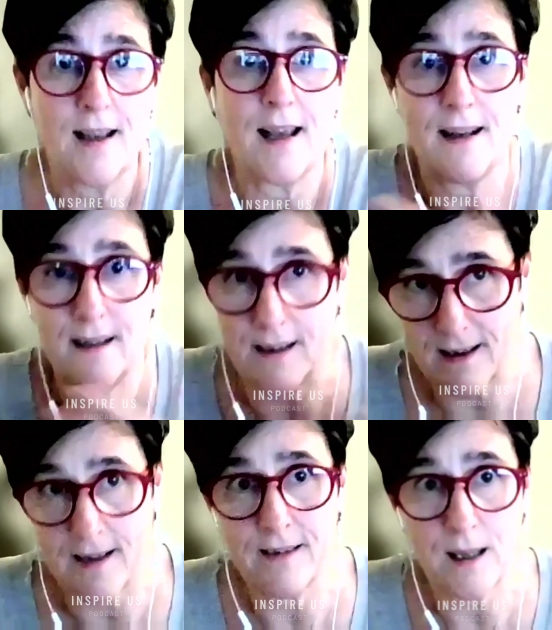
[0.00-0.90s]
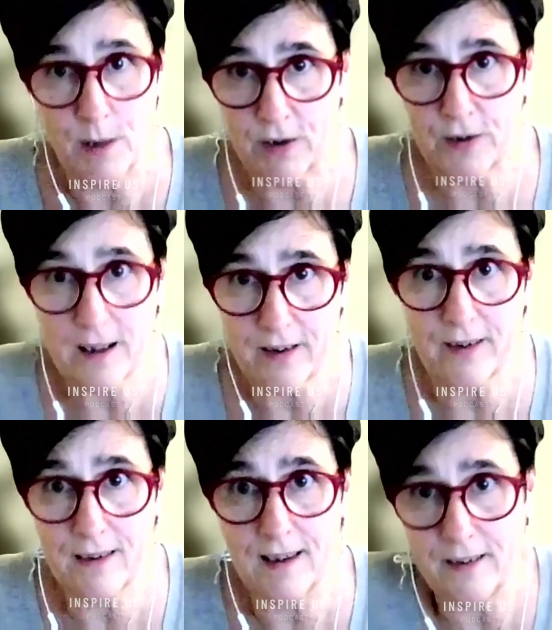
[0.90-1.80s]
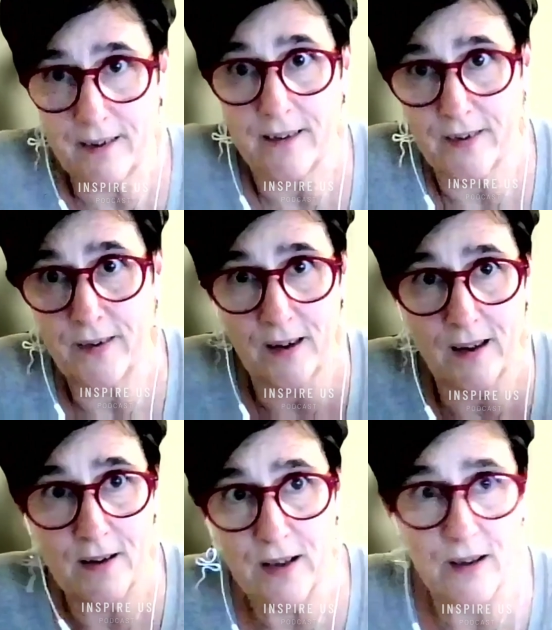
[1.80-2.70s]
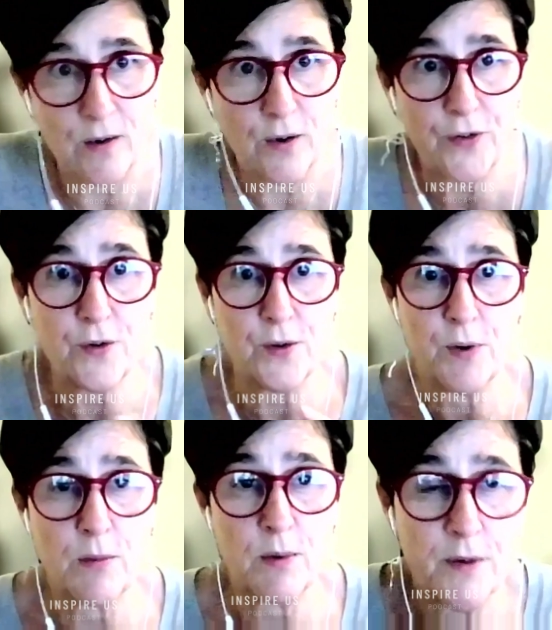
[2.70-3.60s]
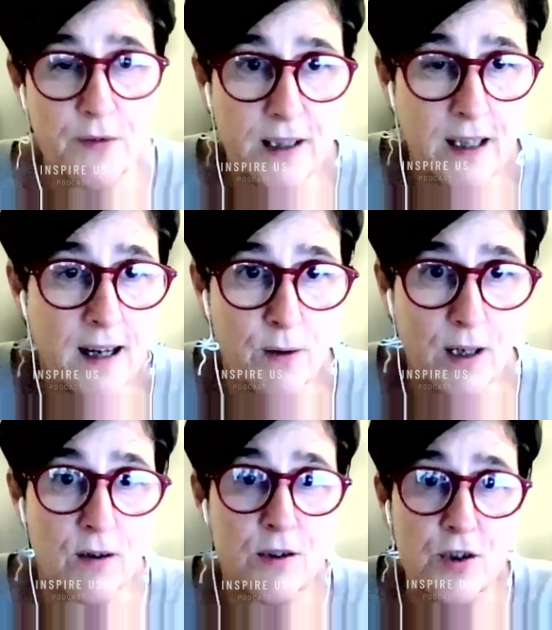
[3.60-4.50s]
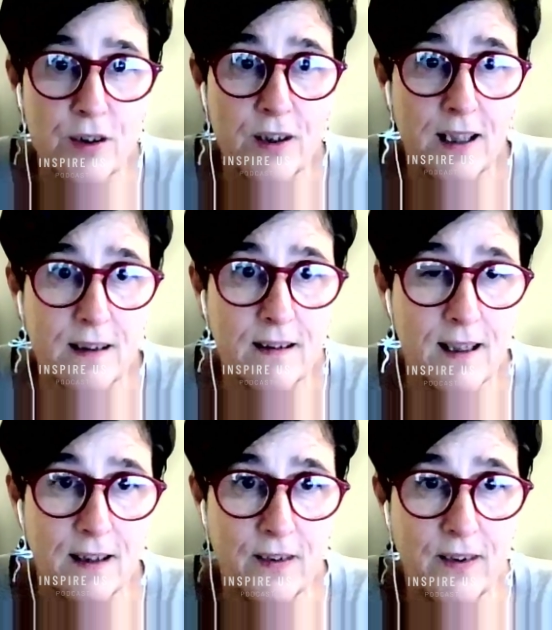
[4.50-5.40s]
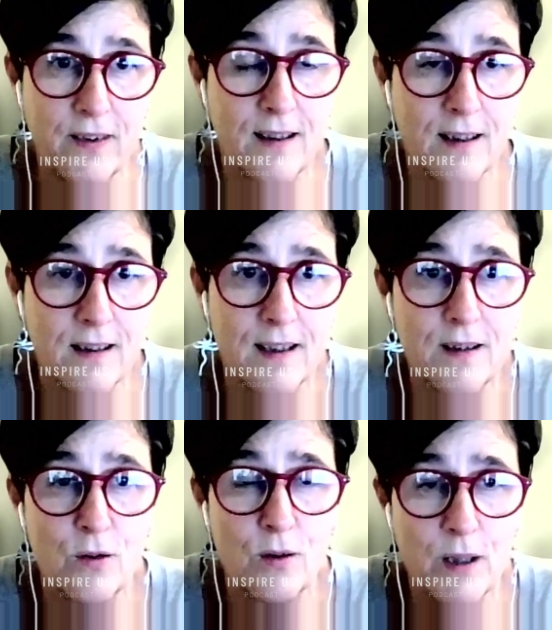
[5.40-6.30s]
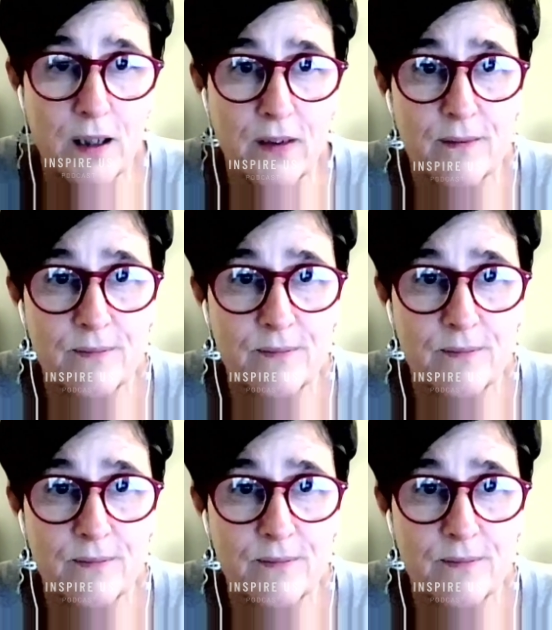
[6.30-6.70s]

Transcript: And in antibiotics, this is also the problem of agriculture that gets into the mix.